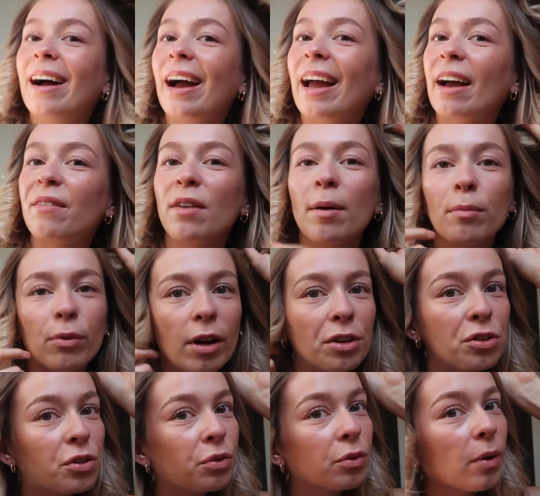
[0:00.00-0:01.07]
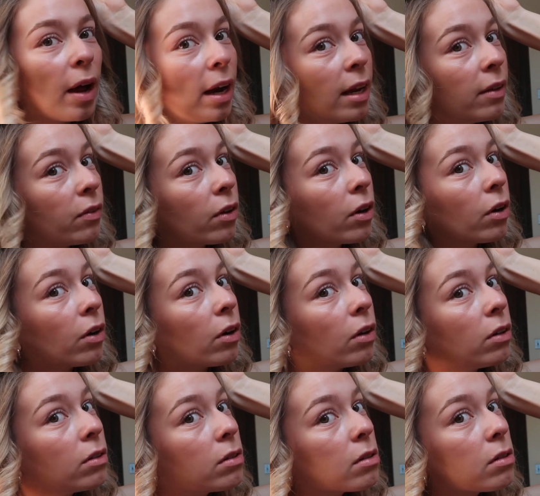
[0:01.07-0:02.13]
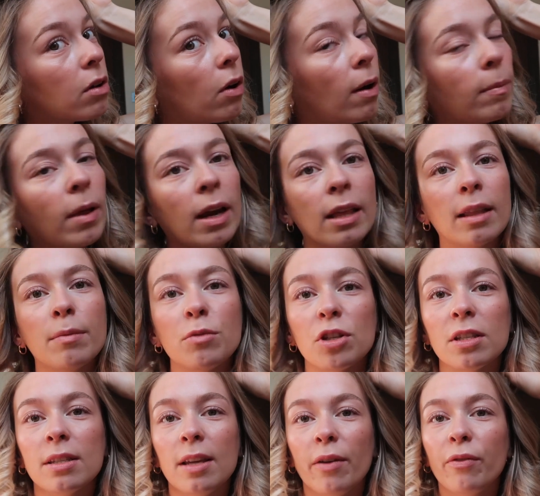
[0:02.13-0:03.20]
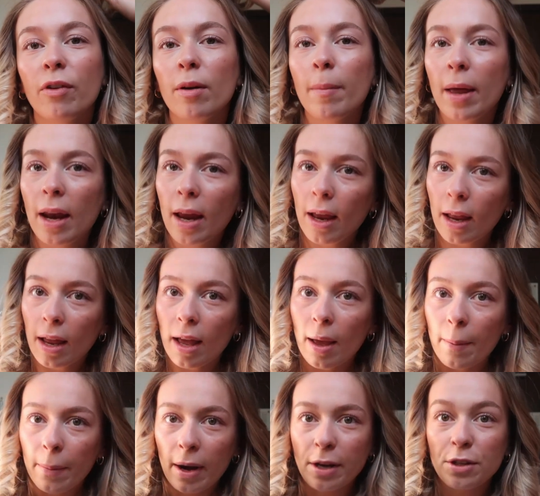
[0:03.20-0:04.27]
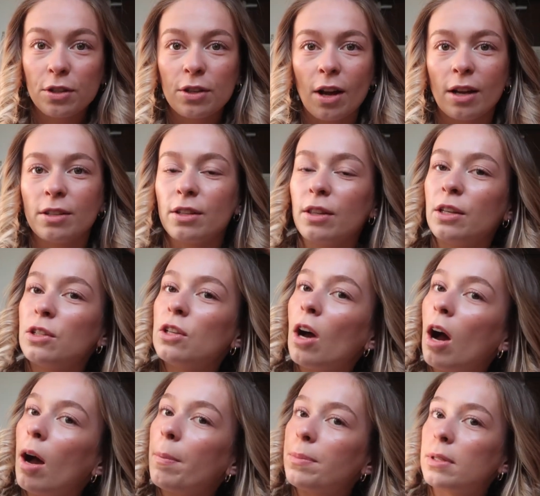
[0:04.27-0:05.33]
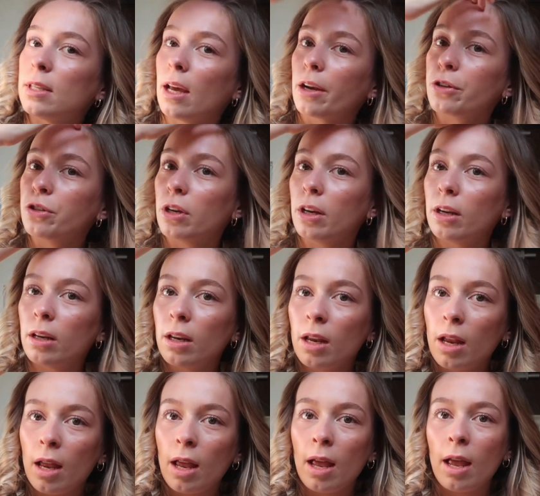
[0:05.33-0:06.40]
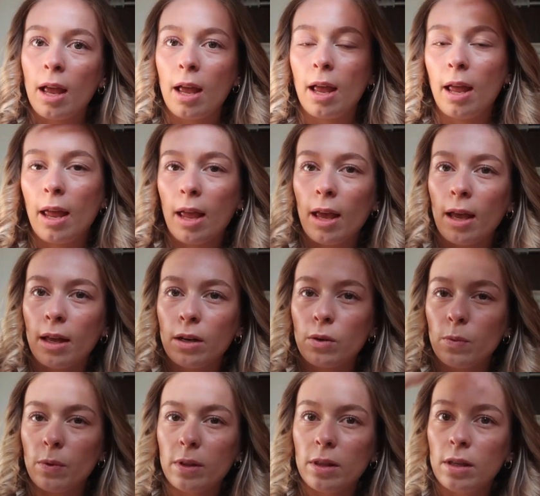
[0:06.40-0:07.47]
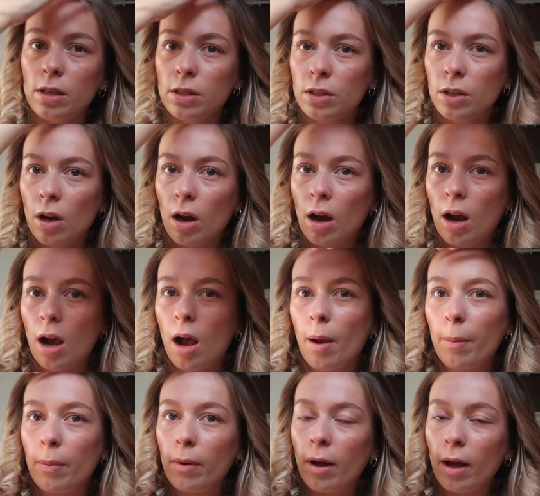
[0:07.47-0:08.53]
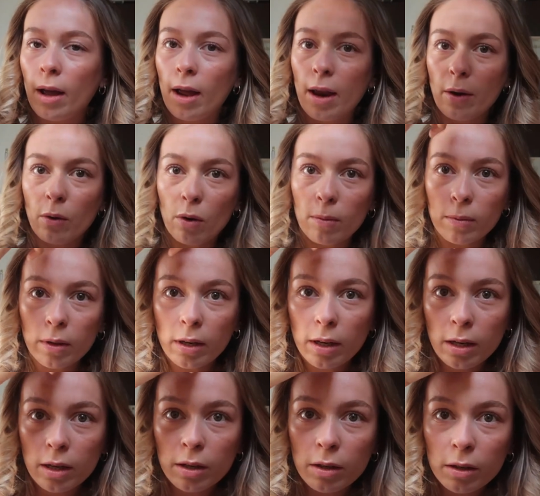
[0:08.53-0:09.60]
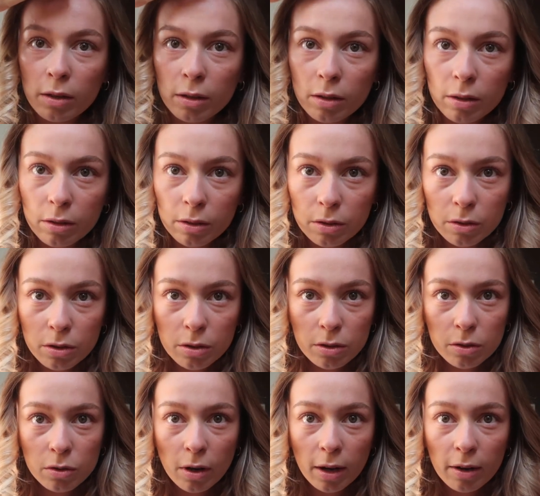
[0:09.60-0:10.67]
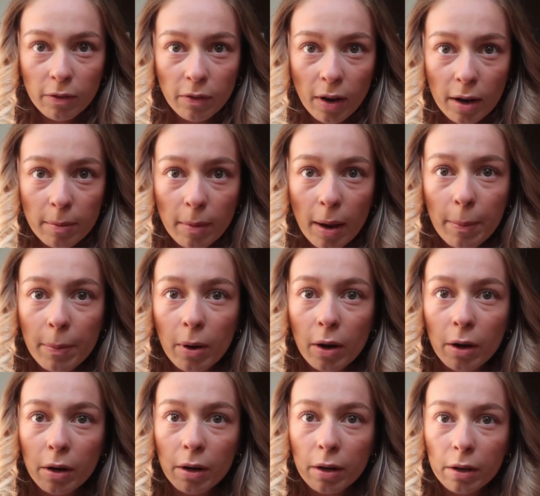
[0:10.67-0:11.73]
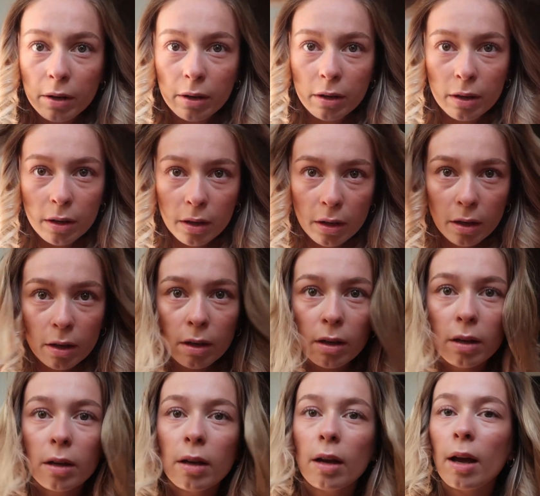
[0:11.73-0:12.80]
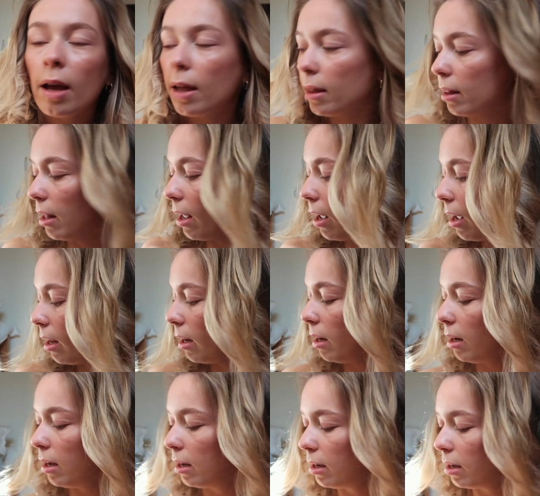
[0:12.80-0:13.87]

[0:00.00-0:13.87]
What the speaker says: I have not brushed through any of the curls, so I'm letting them just sit for a minute, but I just got to the top section, and with the top, I normally just try to find my part, and then